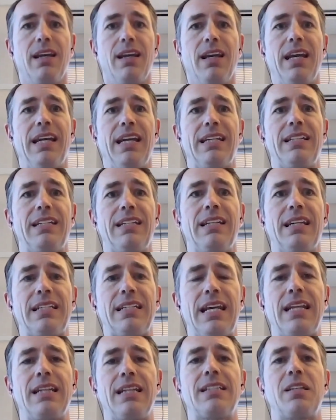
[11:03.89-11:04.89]
It
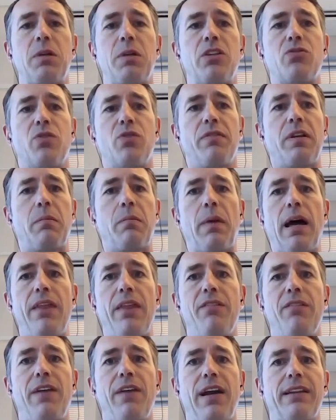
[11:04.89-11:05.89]
tends to be driven by the
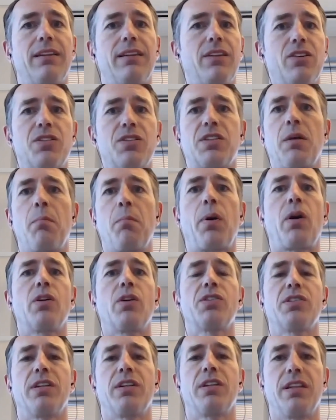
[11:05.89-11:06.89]
fact that there's some
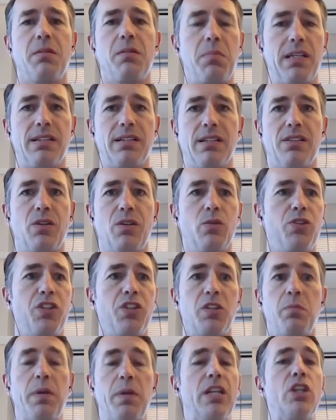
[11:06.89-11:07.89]
person in the business who's
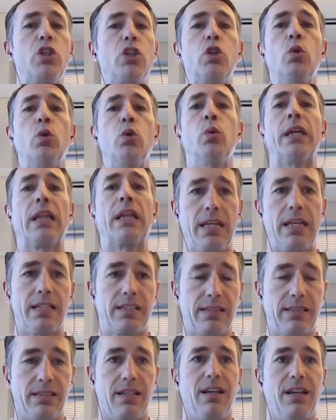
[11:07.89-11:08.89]
just been doing
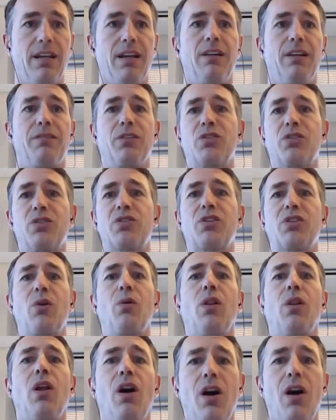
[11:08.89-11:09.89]
this for so
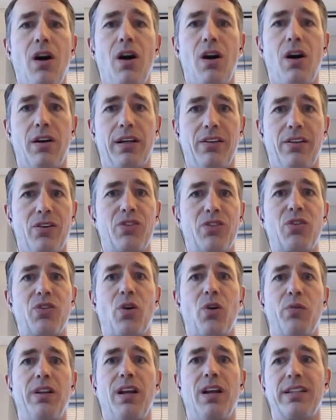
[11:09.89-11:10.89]
long, and they're so
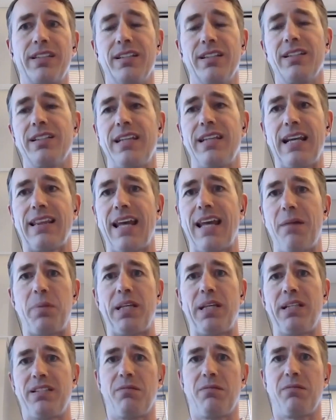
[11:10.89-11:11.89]
reluctant to take that
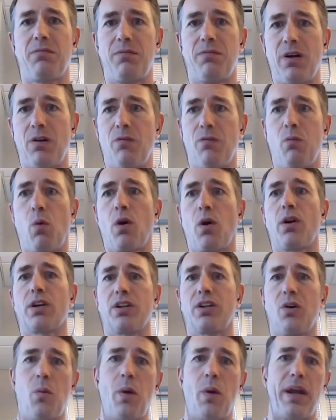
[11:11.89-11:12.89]
piece of work
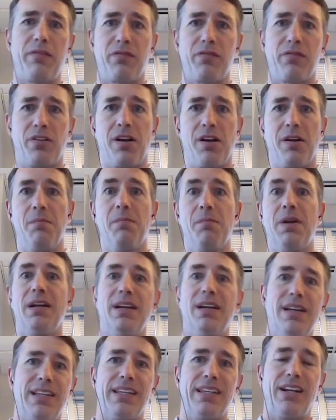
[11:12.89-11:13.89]
away from,
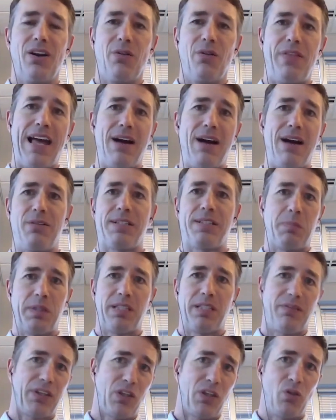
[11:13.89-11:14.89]
that
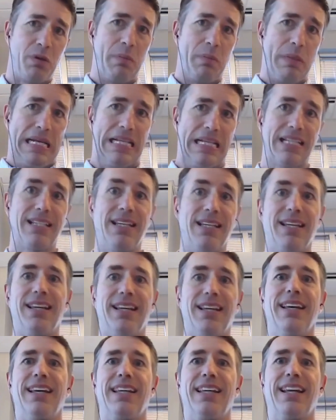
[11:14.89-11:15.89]
specific human being.
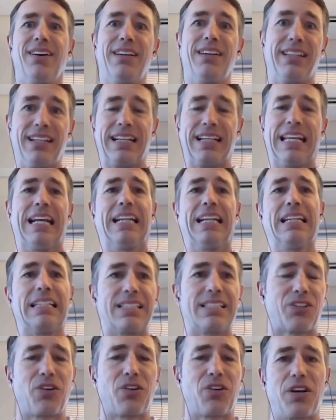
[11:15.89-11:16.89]
Again, at least
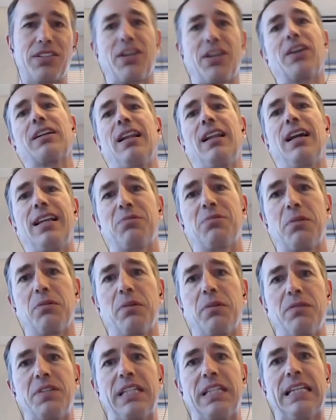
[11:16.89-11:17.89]
across our clients,
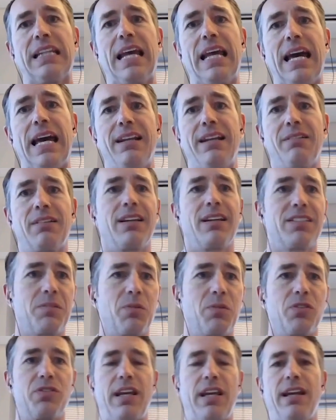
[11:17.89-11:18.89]
we've seen that, and
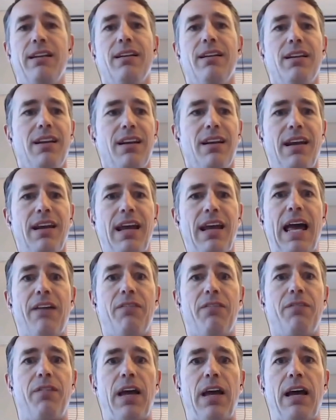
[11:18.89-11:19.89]
customers that
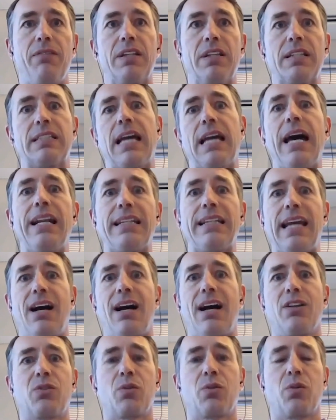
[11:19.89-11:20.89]
have decided to
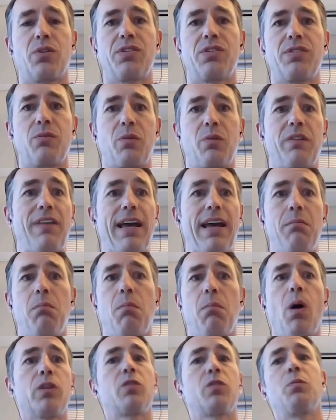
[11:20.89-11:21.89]
outsource. We've
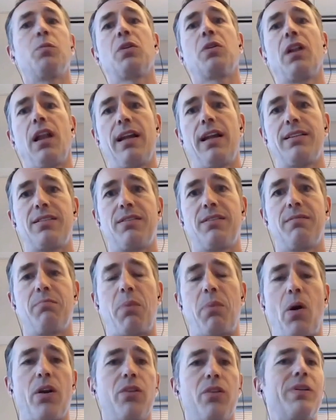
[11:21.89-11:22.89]
had multiple clients.
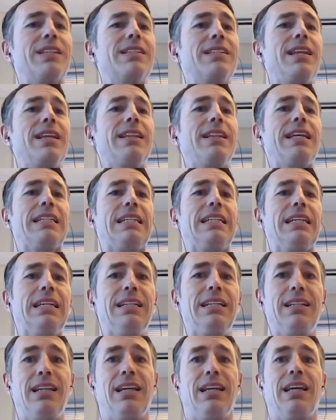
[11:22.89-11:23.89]
Part of the reason that they
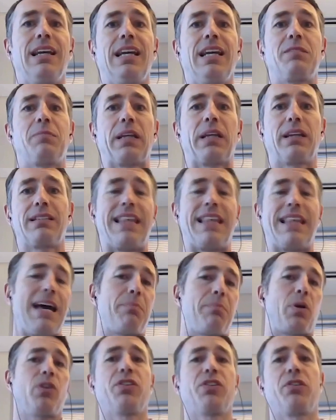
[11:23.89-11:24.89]
did is because
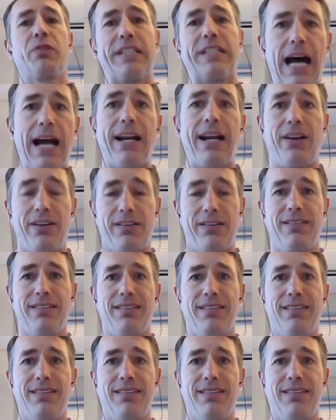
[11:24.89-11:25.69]
that person retired.